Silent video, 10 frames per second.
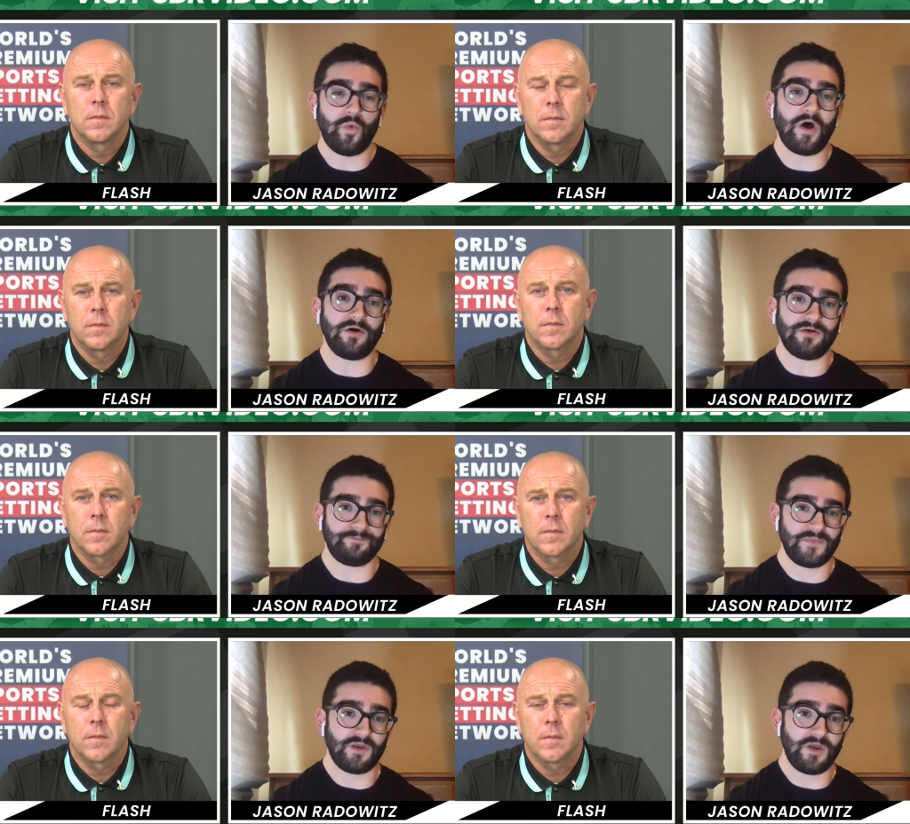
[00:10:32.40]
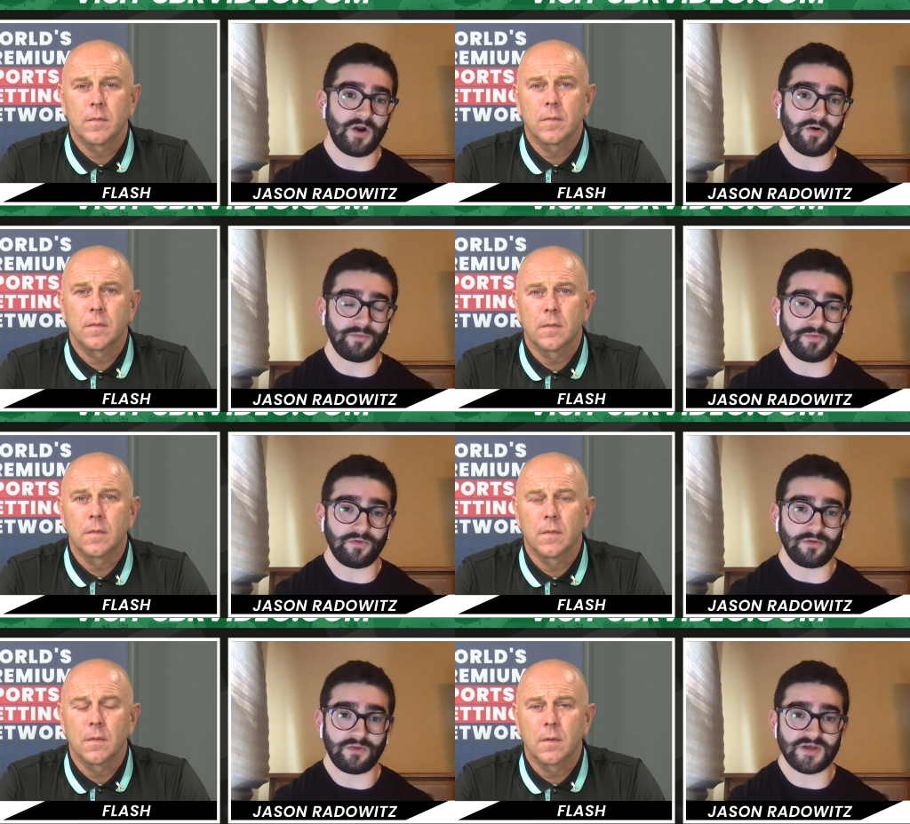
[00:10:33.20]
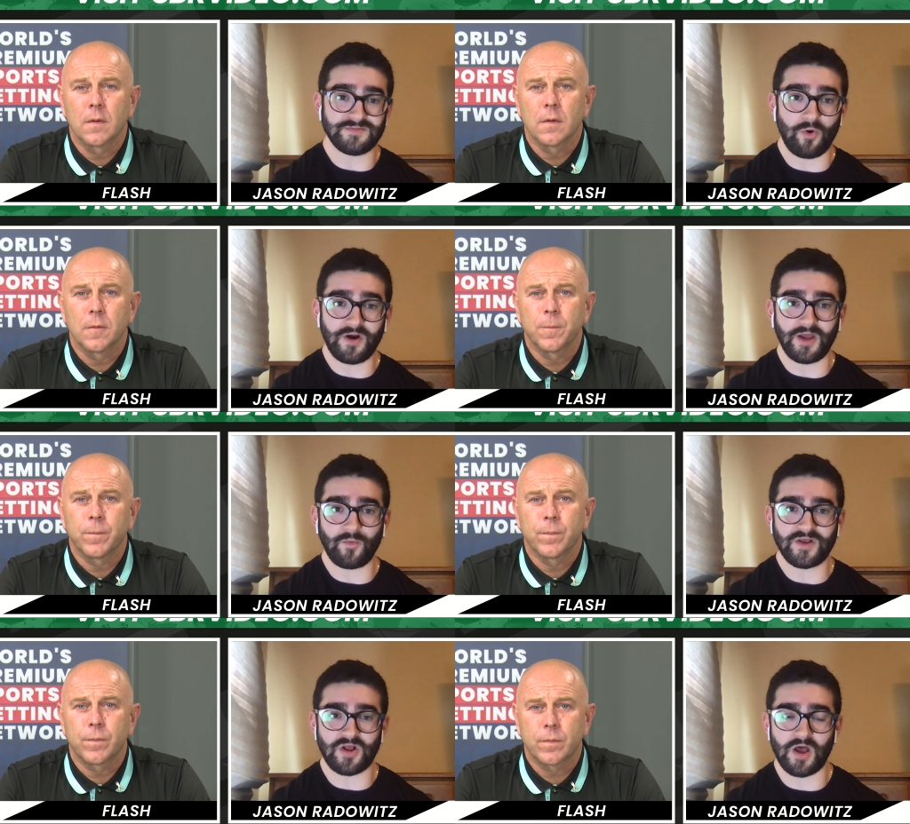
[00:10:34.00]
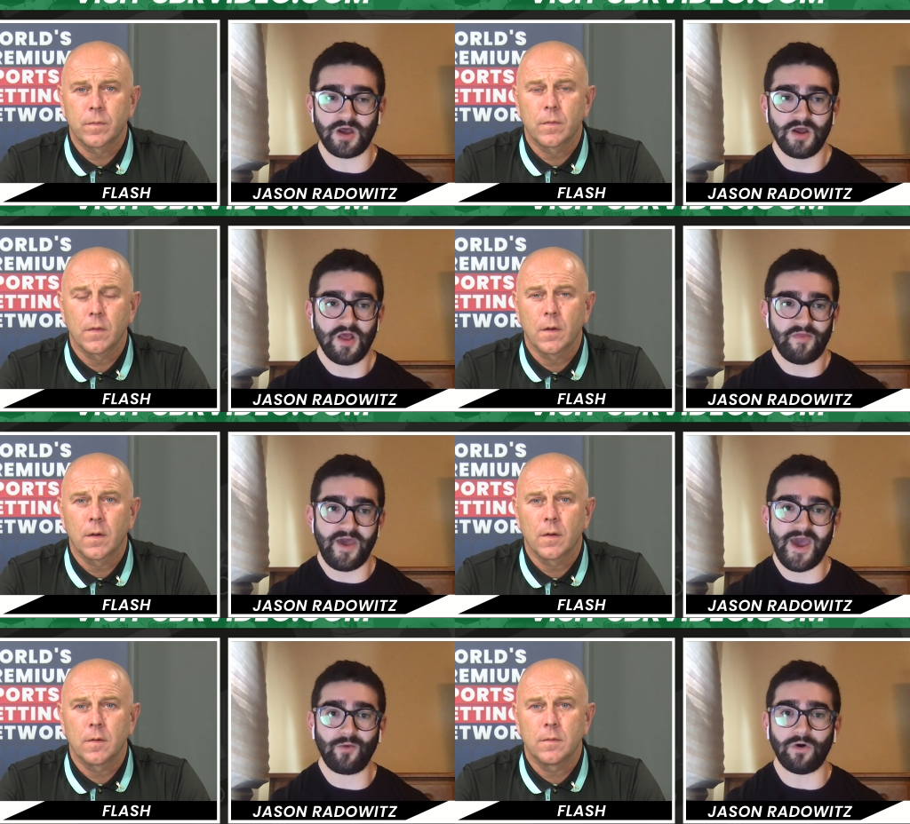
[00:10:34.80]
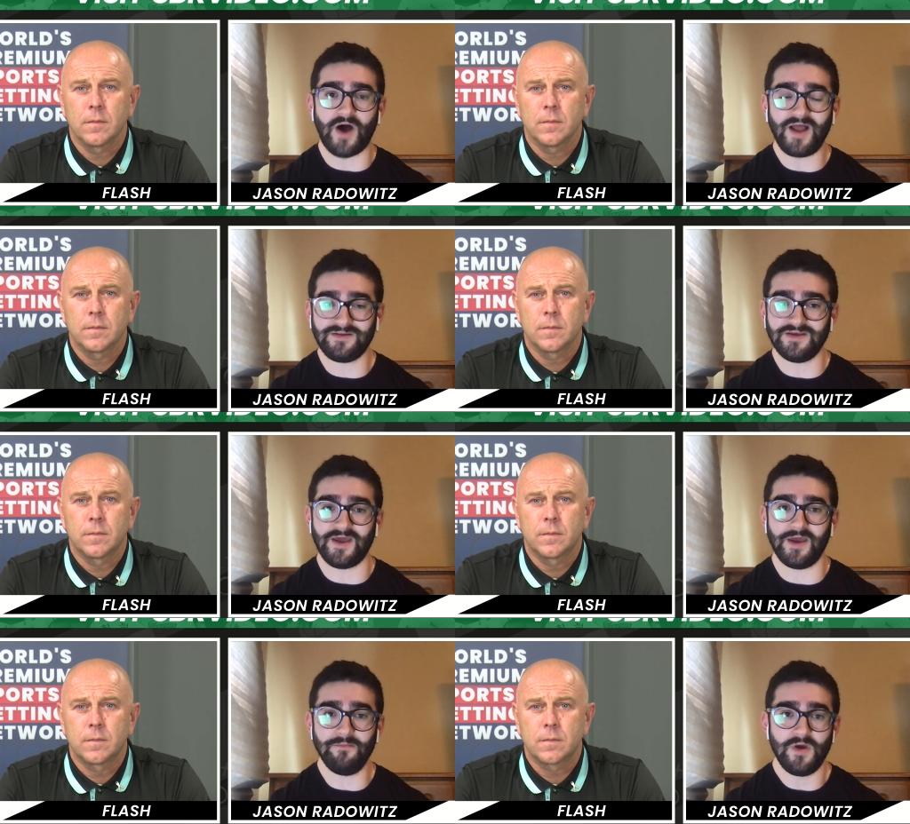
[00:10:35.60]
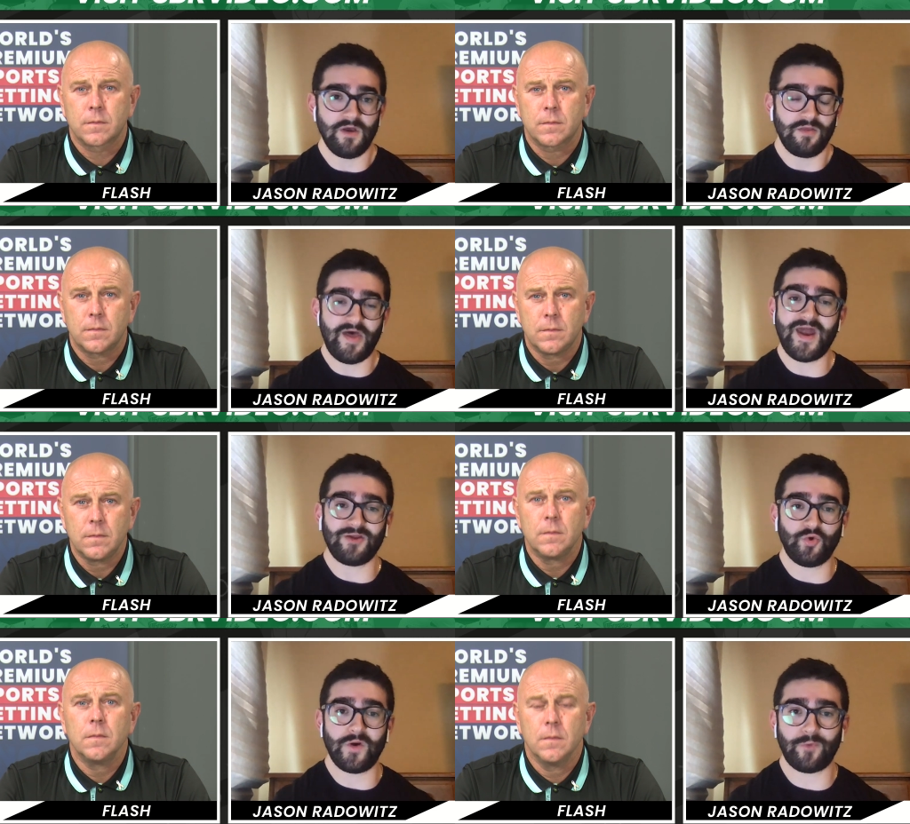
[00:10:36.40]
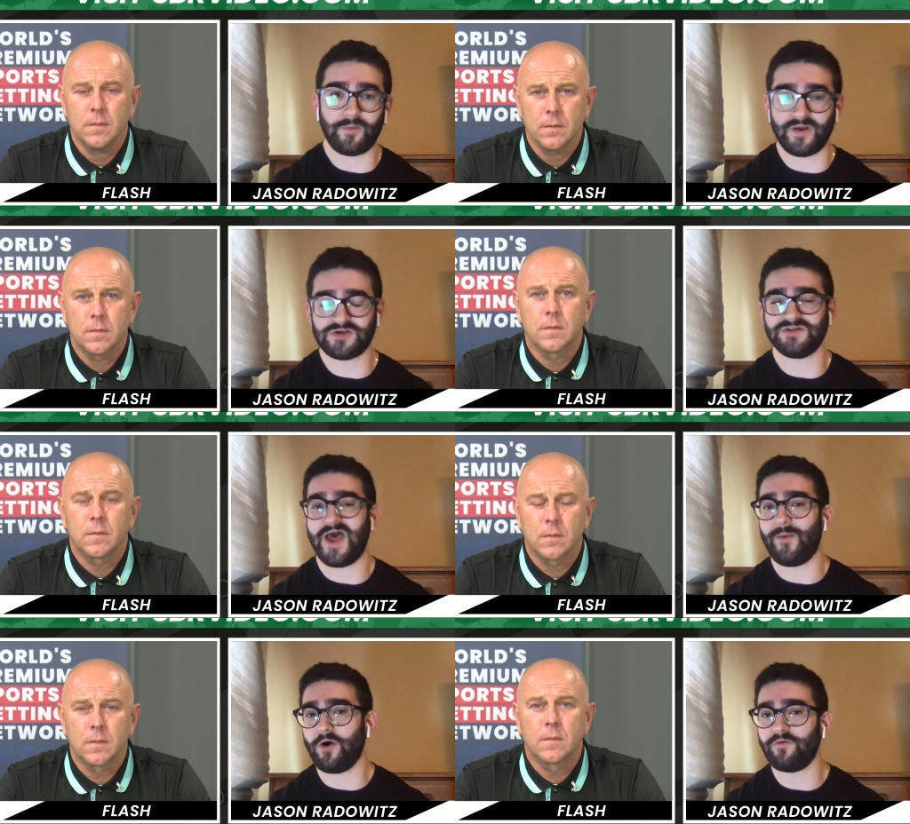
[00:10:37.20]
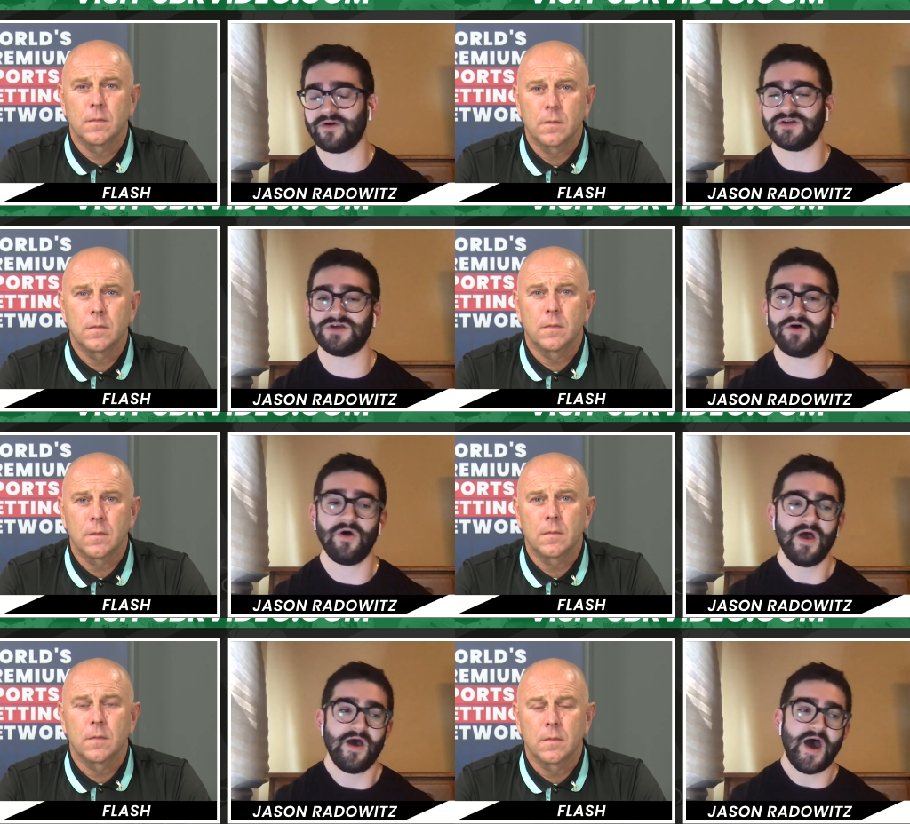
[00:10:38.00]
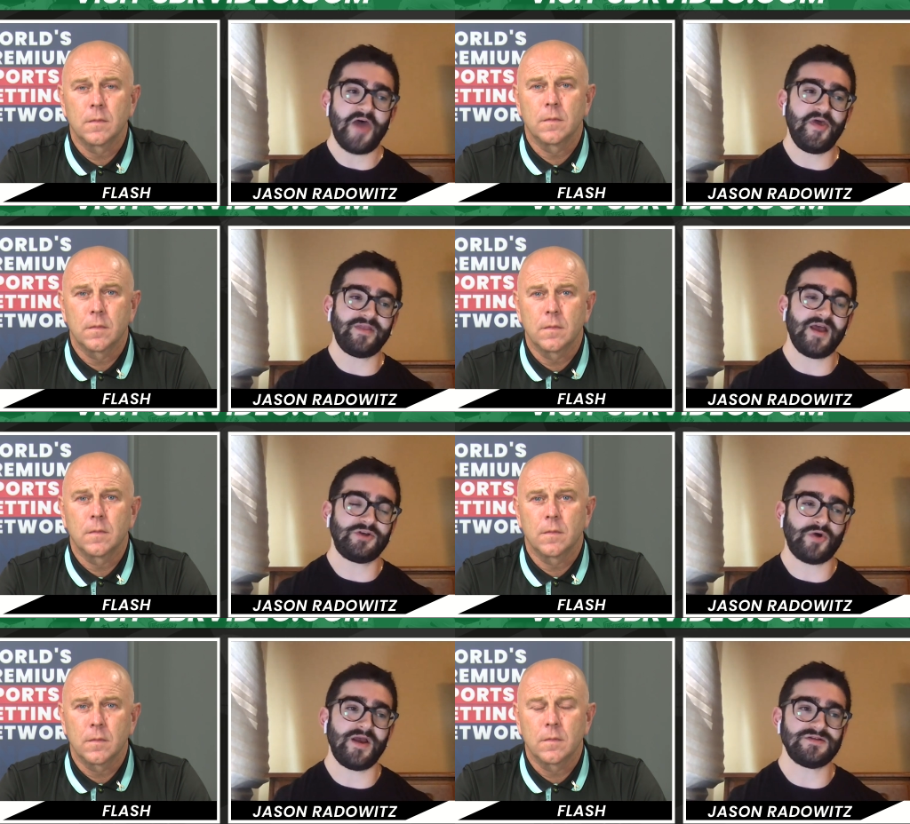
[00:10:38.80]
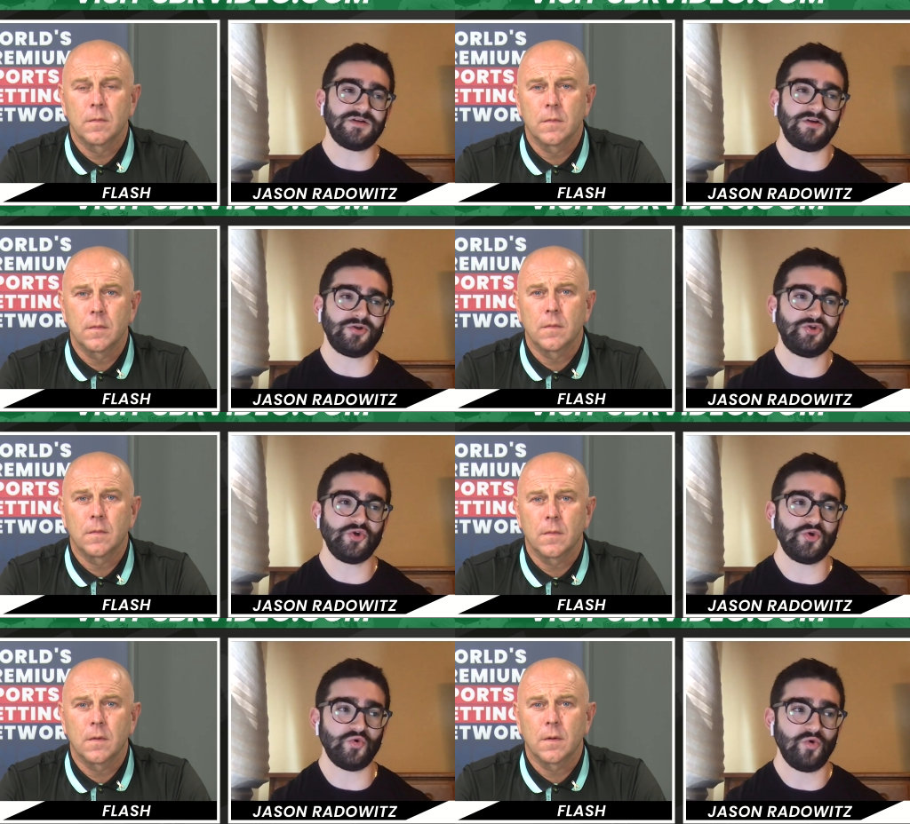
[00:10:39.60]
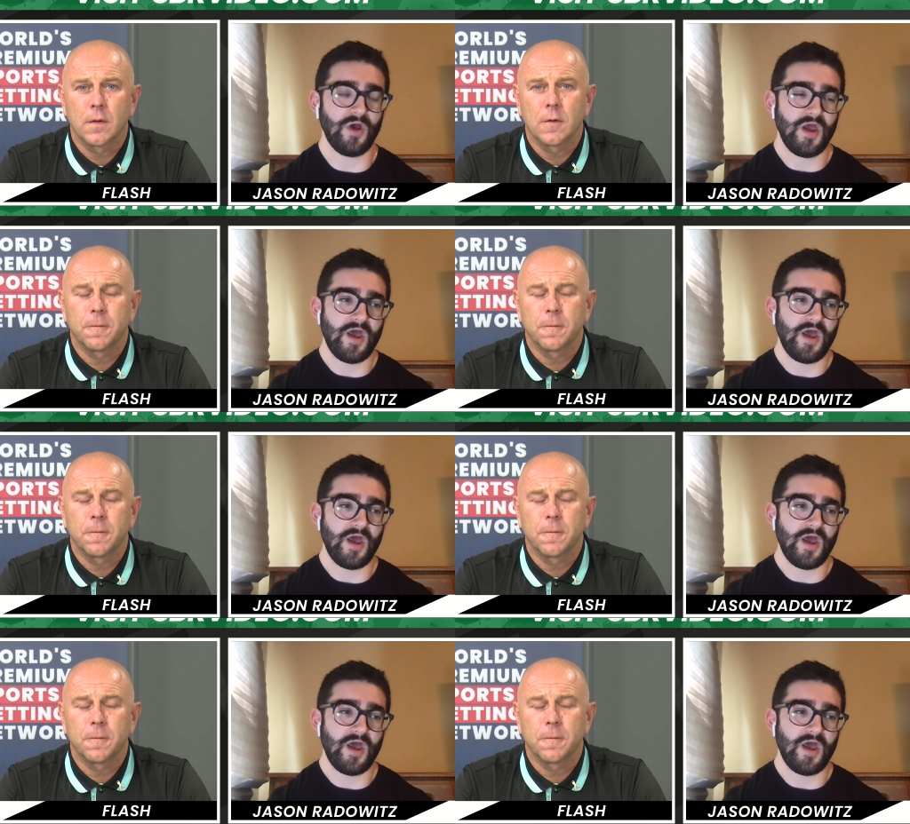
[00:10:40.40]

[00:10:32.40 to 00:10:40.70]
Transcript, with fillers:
Speaker 1: Well, you know, this morning we saw the Hanwha Lotte game that had two import pitchers that went over. So I think that trend's a little too